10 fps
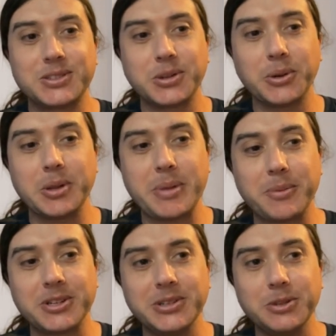toilet paper
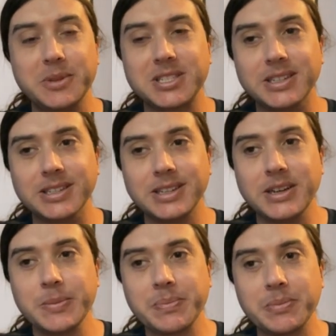tube is the
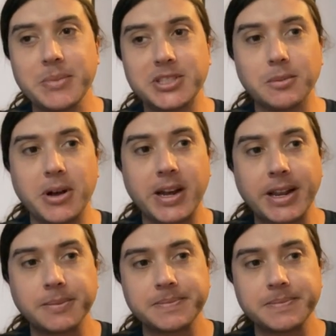missile body,